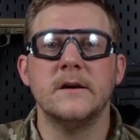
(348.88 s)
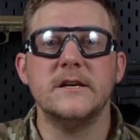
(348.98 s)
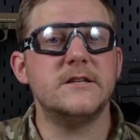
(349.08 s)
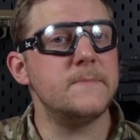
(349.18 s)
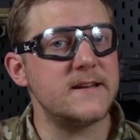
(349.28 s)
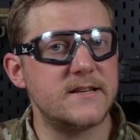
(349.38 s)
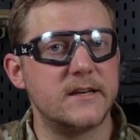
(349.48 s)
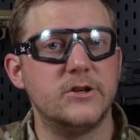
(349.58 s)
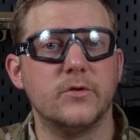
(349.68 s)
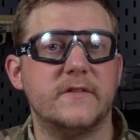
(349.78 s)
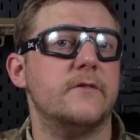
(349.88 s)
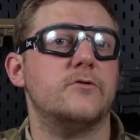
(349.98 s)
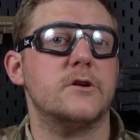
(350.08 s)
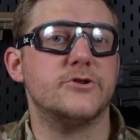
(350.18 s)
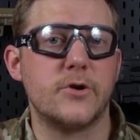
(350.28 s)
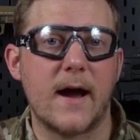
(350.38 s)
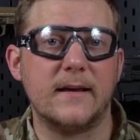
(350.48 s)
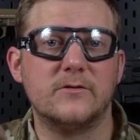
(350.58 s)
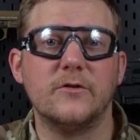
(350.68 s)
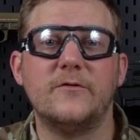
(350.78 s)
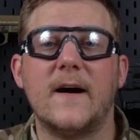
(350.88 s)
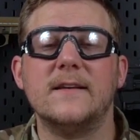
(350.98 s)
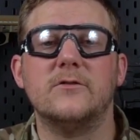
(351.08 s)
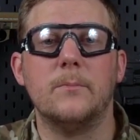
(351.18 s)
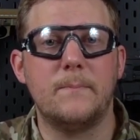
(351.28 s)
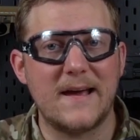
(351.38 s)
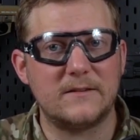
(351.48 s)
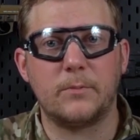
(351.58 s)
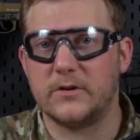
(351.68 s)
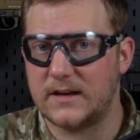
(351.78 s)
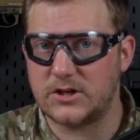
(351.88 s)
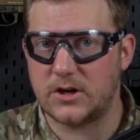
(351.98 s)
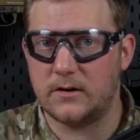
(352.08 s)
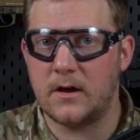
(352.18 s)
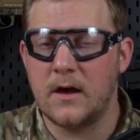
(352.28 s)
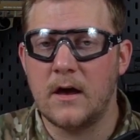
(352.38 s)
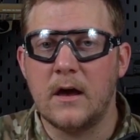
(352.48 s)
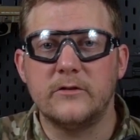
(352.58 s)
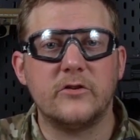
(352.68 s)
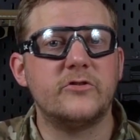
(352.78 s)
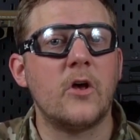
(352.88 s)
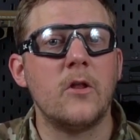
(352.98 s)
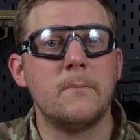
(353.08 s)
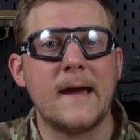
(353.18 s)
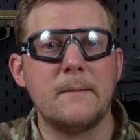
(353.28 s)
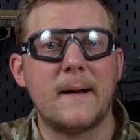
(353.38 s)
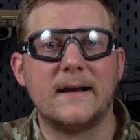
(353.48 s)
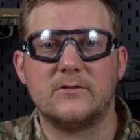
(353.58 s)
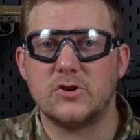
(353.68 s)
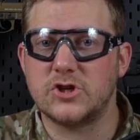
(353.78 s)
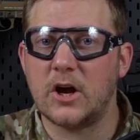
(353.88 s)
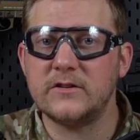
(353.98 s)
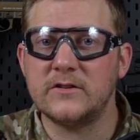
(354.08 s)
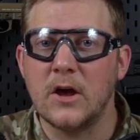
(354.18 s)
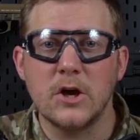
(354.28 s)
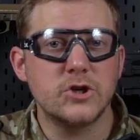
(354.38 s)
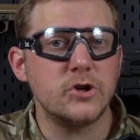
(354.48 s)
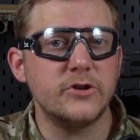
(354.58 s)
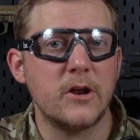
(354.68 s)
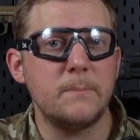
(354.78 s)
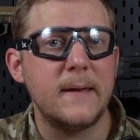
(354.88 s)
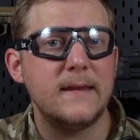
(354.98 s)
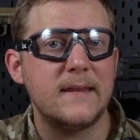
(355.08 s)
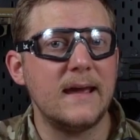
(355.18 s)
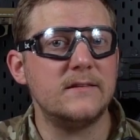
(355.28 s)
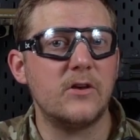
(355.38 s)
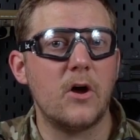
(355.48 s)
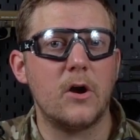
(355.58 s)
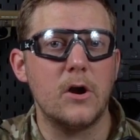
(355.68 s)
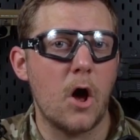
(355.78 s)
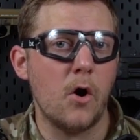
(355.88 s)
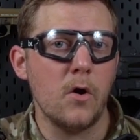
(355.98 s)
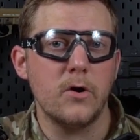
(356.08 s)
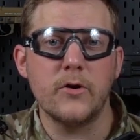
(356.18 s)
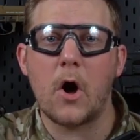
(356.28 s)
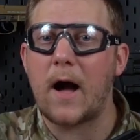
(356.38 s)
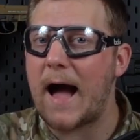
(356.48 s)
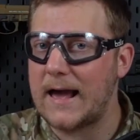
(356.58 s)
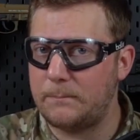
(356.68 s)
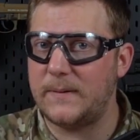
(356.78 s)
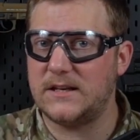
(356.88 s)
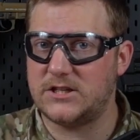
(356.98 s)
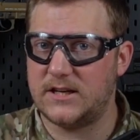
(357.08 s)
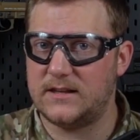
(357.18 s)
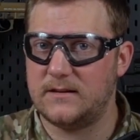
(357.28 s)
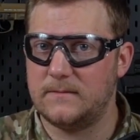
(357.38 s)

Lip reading: It may take you several tries to find the best position. The sound made by the shots shouldn't be neither low nor high pitched.